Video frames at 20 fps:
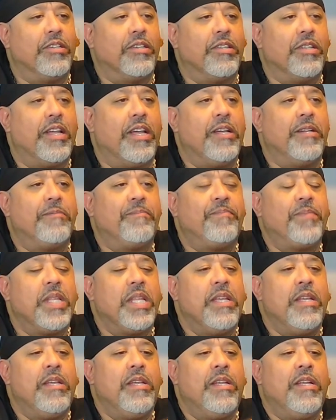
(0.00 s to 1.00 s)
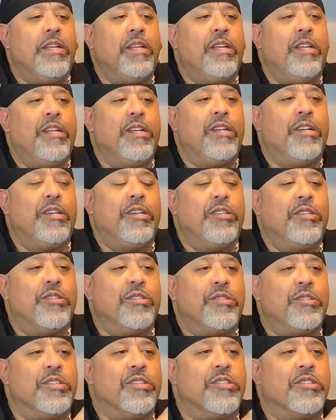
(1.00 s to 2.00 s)
at that.
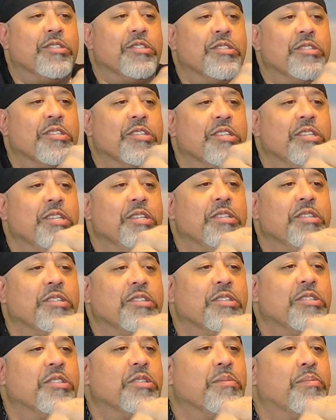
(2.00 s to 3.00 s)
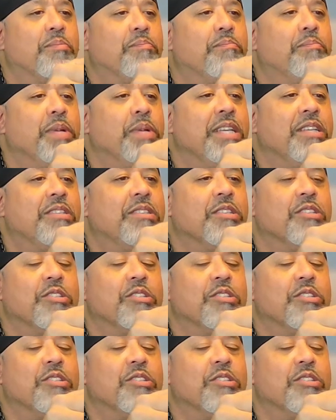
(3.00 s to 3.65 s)
This is the base that